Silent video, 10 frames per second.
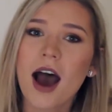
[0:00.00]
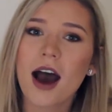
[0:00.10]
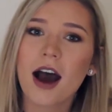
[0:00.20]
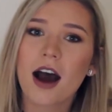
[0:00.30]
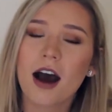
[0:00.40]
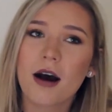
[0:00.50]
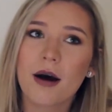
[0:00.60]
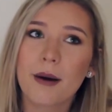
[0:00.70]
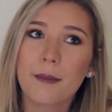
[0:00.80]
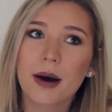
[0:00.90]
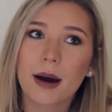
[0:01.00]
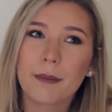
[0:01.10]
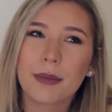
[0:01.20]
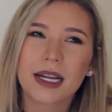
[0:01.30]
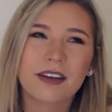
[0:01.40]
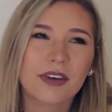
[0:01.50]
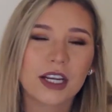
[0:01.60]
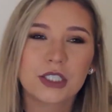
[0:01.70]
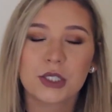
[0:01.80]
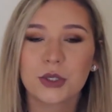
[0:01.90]
but if
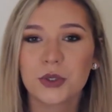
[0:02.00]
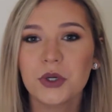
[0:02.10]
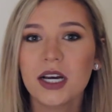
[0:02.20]
I do,